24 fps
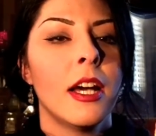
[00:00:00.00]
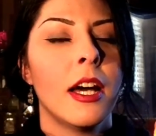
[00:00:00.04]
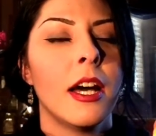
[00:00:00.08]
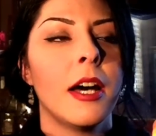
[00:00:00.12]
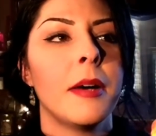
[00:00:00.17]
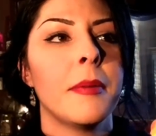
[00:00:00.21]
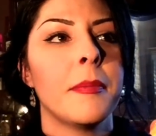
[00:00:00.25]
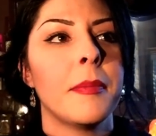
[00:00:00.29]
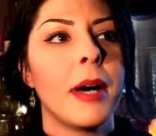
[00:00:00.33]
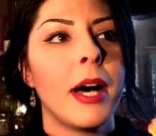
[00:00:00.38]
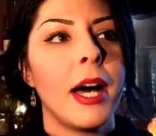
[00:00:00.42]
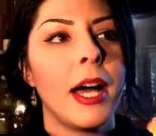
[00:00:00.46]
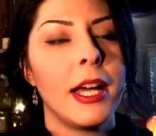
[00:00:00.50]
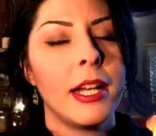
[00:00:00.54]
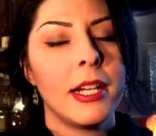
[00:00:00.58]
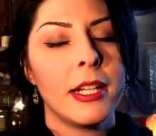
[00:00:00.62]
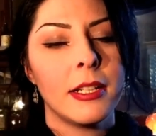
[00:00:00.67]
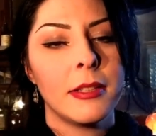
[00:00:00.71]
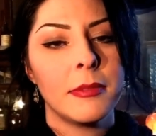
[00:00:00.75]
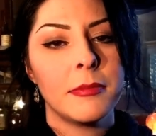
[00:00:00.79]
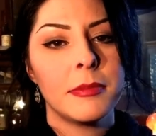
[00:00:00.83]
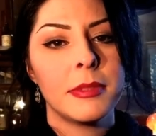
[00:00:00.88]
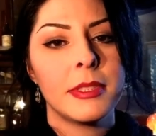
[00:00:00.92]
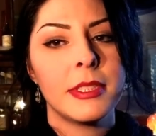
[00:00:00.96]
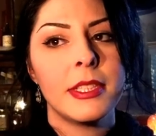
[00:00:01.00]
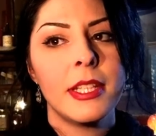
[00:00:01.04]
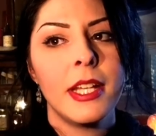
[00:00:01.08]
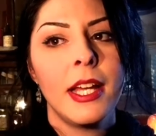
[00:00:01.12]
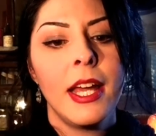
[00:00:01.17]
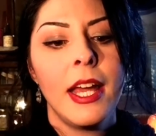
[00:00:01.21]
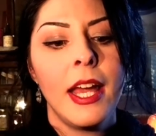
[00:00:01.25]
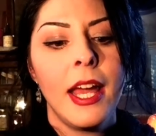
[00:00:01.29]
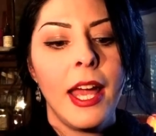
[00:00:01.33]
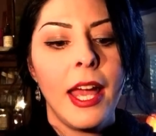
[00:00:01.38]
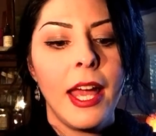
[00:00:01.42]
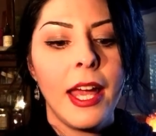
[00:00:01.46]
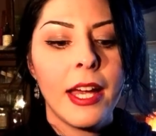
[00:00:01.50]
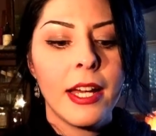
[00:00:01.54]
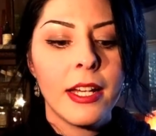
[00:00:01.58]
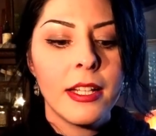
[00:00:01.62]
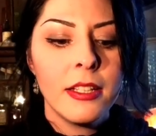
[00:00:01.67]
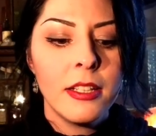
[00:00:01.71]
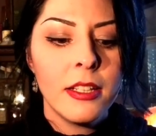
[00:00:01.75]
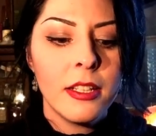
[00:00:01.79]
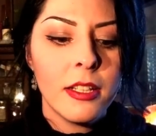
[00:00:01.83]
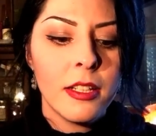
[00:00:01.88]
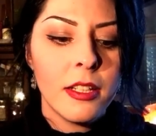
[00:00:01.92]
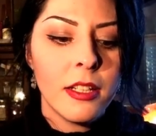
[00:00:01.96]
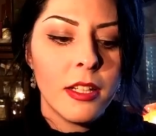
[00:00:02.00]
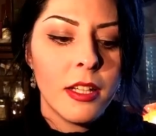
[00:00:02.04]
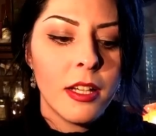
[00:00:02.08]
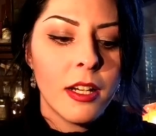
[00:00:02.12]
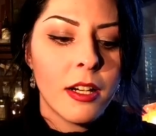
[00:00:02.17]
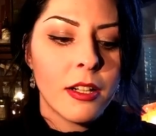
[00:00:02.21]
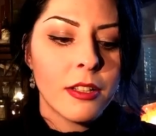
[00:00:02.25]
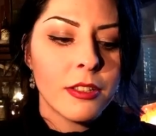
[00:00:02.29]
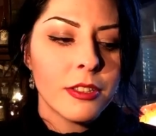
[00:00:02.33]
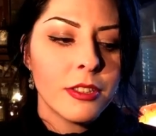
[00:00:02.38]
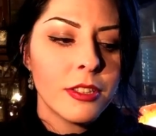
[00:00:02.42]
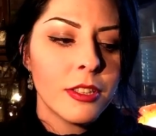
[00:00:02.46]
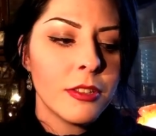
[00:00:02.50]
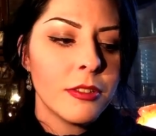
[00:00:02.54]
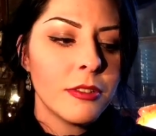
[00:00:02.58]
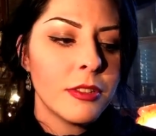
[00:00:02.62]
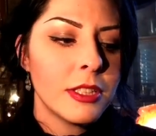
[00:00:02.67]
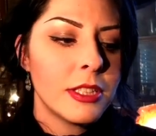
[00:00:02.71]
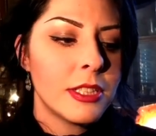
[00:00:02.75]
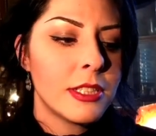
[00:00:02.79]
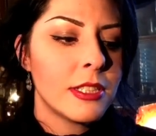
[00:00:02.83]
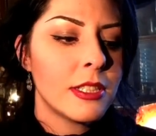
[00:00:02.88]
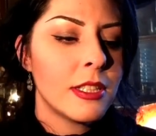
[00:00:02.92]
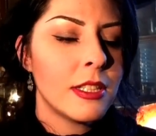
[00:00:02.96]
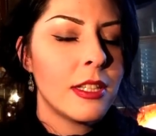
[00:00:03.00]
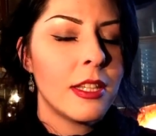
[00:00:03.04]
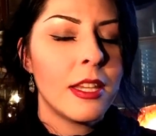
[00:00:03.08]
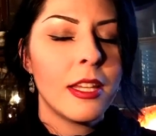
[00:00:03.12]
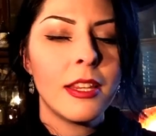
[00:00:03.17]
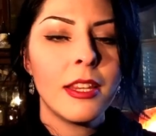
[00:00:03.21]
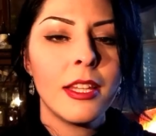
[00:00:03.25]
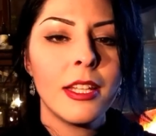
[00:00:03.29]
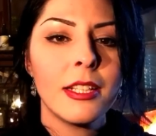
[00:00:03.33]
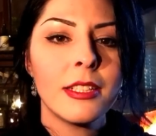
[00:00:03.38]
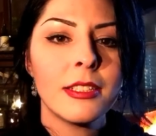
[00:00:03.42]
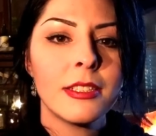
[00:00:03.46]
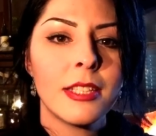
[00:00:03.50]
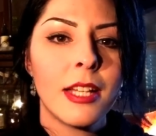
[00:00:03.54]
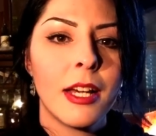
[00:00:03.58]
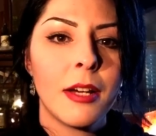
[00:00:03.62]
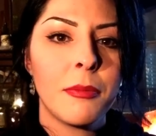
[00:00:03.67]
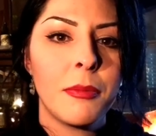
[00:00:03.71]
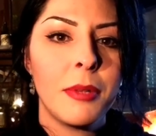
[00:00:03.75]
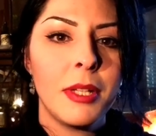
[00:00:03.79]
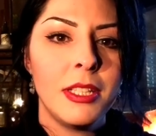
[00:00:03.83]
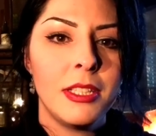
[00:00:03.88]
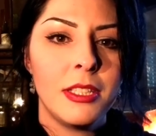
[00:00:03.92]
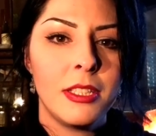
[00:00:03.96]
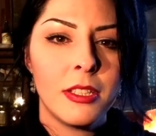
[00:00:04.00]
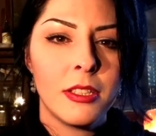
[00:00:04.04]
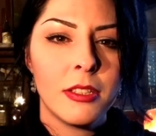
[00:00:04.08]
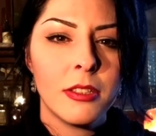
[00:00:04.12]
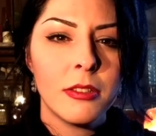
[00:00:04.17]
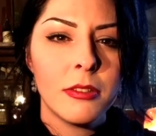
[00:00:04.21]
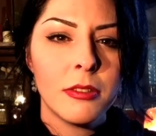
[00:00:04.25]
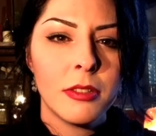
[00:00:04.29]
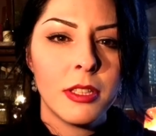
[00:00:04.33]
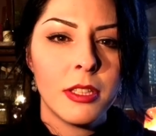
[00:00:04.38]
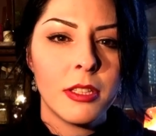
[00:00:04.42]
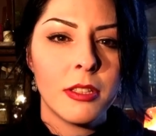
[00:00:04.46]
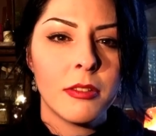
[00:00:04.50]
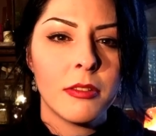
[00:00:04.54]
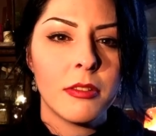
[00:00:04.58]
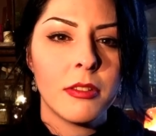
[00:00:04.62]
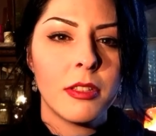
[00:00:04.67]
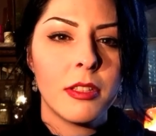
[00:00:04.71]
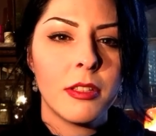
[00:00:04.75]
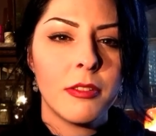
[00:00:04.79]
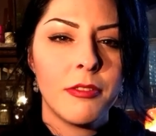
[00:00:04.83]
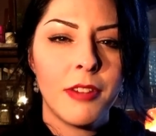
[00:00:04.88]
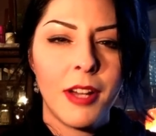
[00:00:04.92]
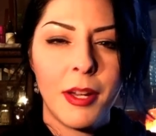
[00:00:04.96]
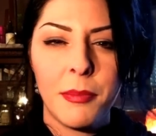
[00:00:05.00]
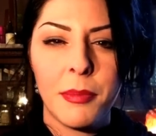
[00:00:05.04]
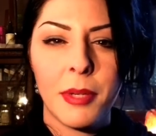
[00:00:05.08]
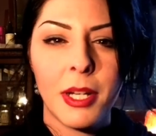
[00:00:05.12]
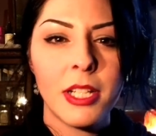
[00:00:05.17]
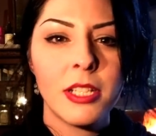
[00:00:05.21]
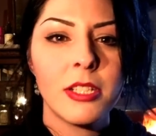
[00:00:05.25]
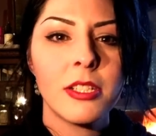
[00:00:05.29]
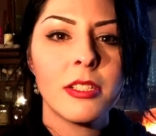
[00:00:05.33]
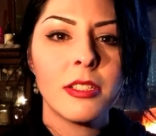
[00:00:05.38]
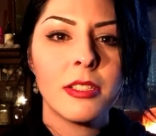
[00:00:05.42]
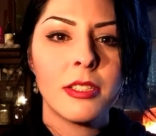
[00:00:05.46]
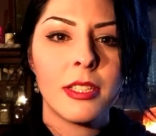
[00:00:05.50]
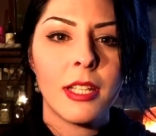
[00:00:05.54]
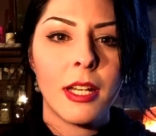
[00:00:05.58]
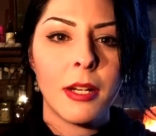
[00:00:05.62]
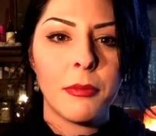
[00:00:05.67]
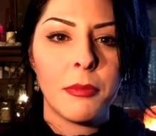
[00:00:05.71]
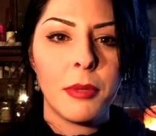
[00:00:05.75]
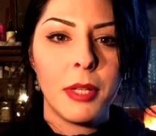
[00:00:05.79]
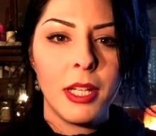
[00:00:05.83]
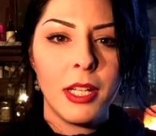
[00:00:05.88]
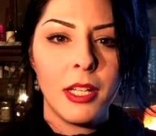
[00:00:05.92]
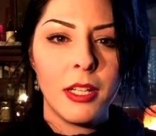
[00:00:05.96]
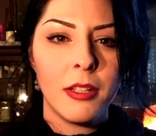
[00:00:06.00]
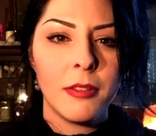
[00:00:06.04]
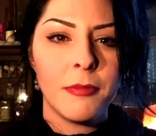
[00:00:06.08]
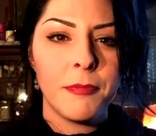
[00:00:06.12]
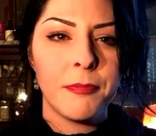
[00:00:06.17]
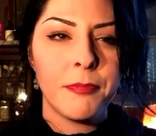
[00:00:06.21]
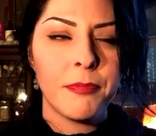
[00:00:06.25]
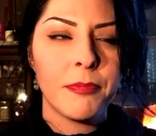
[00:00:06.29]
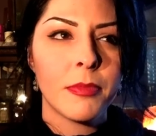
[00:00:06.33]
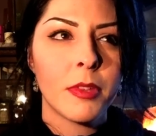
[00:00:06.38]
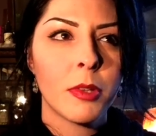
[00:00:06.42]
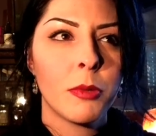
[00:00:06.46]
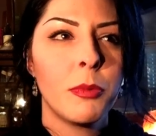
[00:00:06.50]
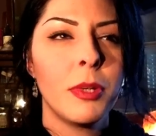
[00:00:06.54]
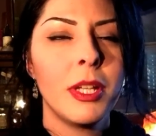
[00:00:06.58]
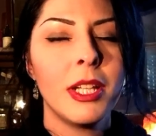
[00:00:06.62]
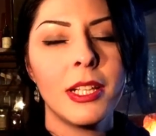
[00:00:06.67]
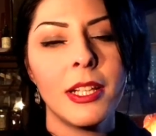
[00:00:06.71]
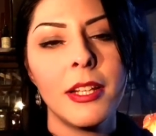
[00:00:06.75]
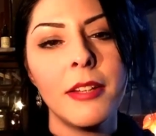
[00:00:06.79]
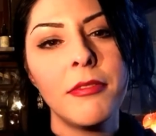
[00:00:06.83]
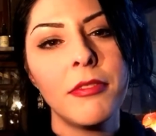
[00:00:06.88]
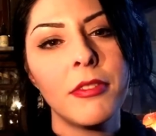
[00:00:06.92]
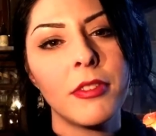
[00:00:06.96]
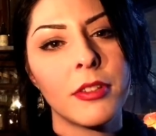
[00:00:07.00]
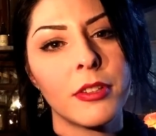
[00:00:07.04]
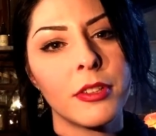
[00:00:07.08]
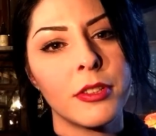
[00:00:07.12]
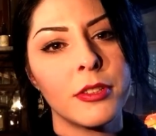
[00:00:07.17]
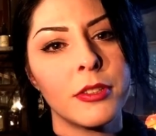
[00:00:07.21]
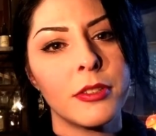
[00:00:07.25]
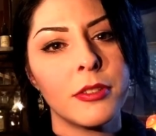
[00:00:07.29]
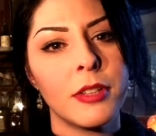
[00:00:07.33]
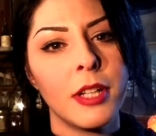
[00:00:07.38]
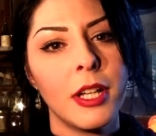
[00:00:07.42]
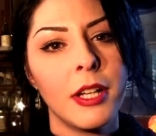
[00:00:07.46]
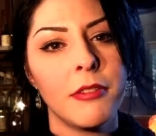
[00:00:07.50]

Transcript: um, items. And also it's the things that we do and the, the vibrations that we, we live through.